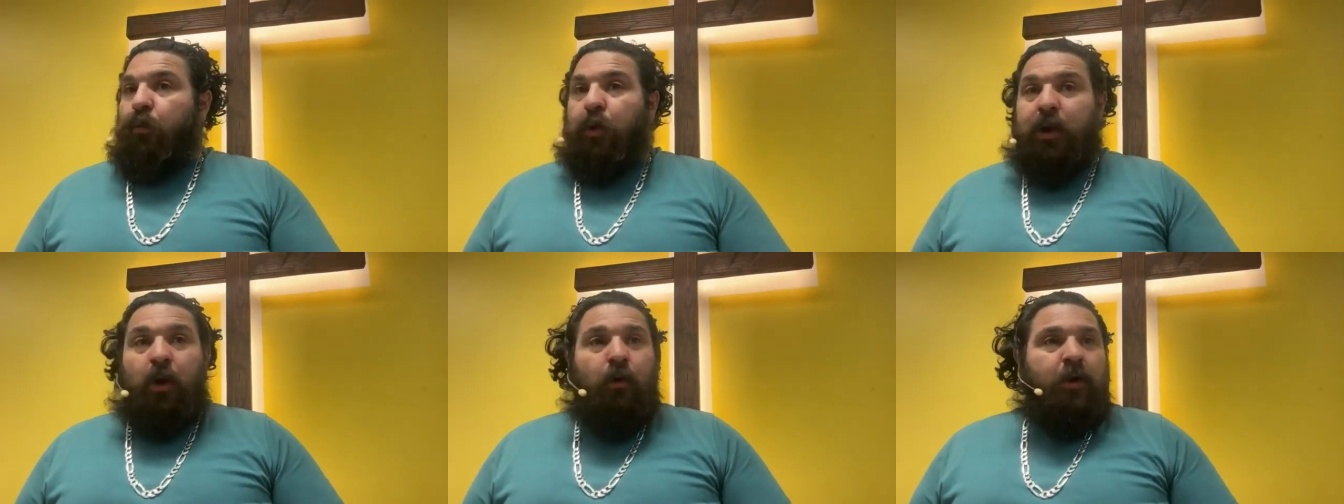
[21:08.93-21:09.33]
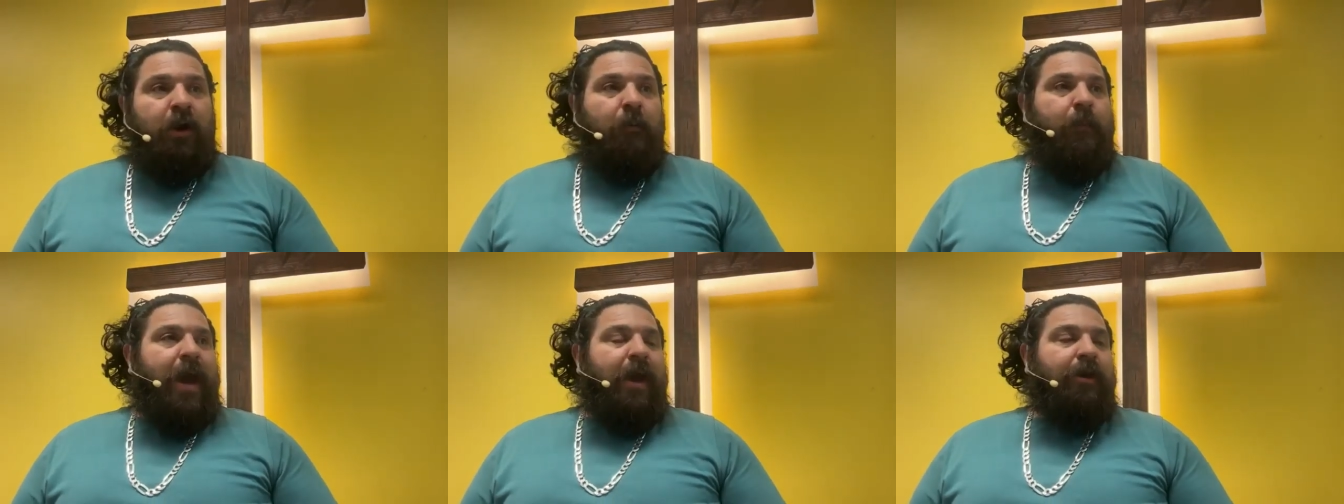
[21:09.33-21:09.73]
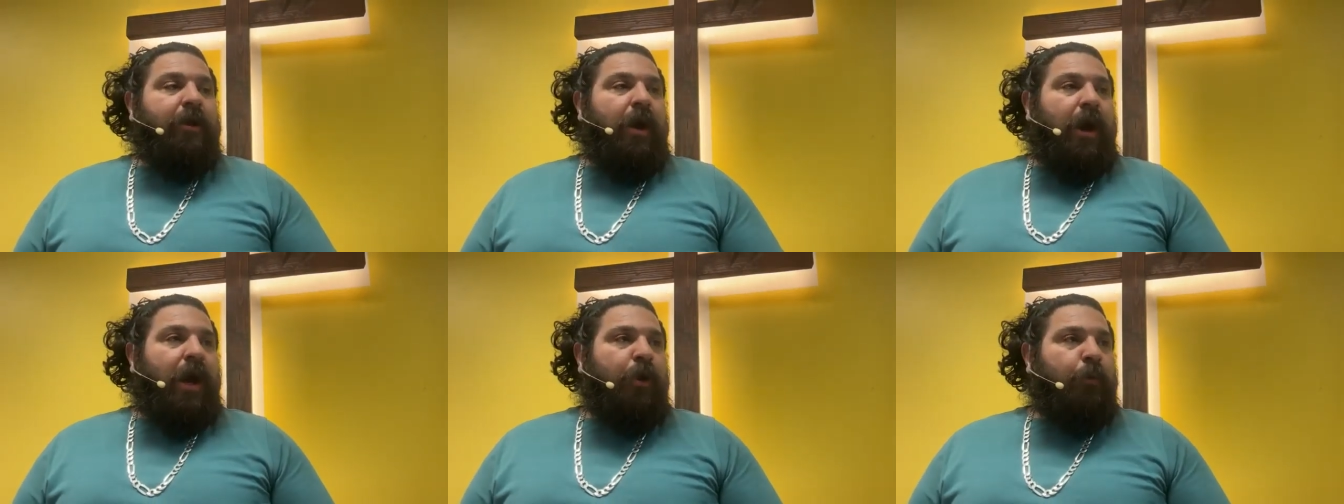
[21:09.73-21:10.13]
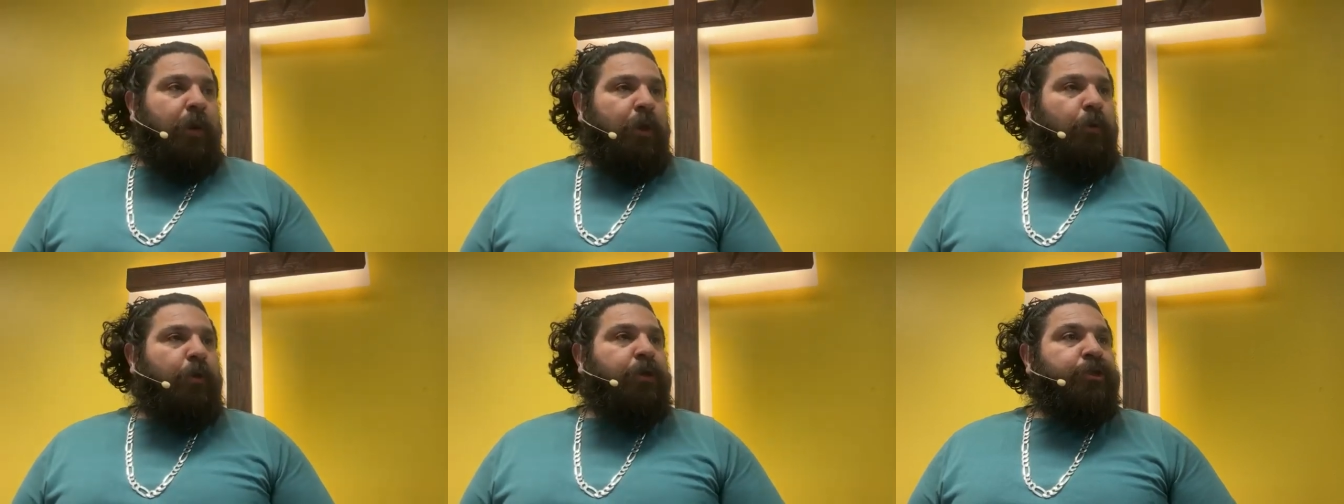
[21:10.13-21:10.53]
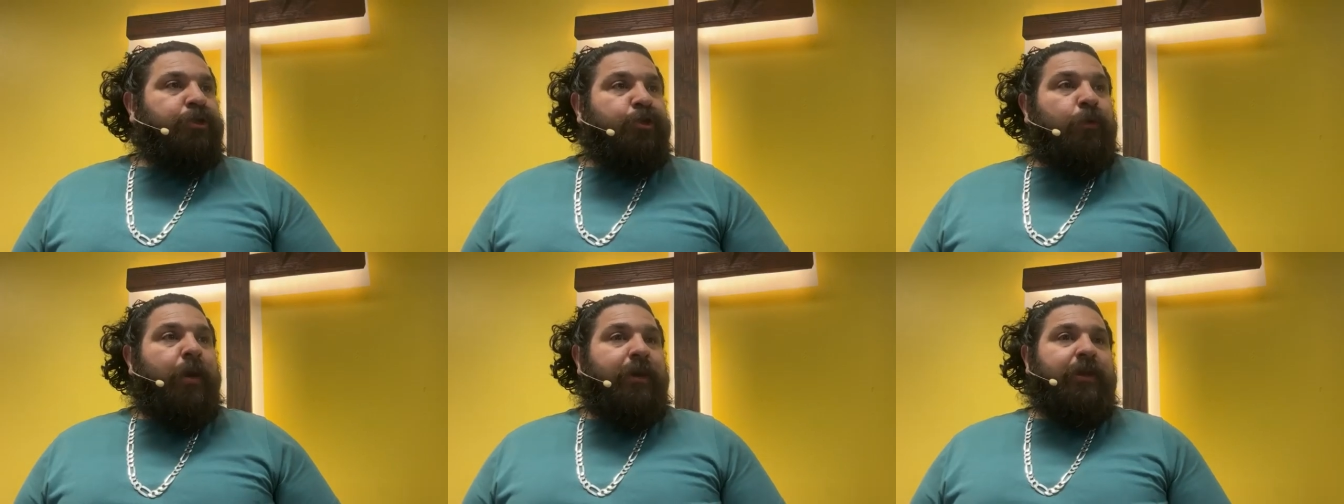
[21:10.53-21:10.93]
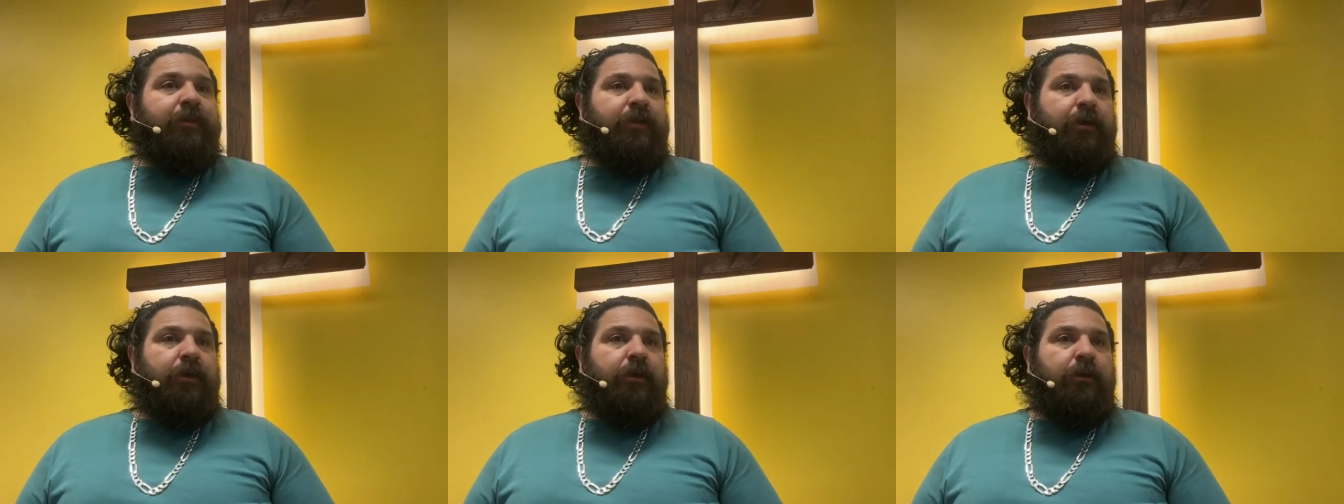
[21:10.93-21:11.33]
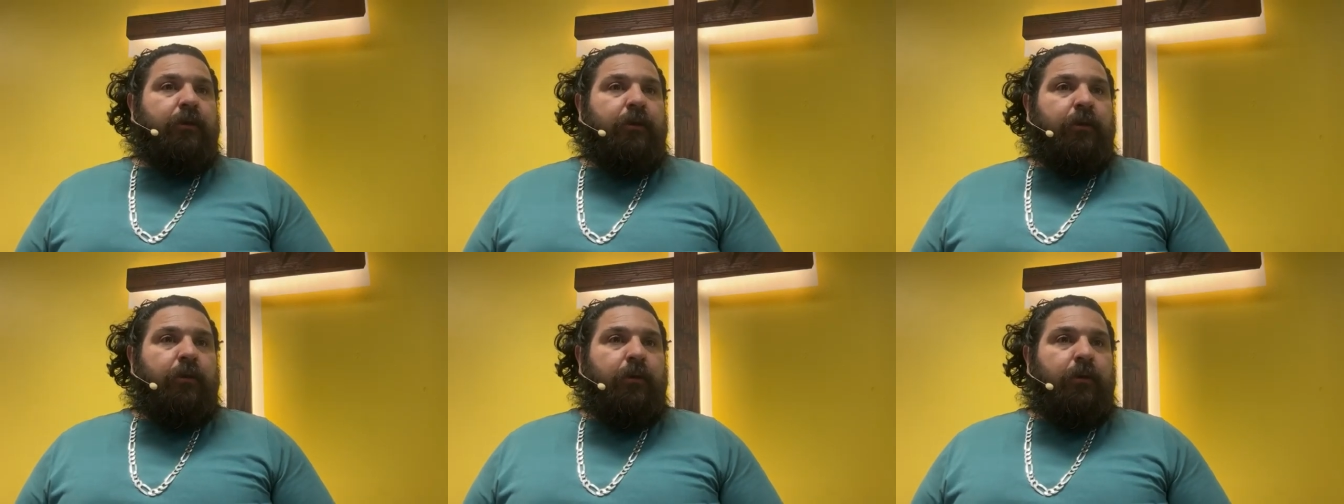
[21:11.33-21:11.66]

We don't command God. We don't assume anything.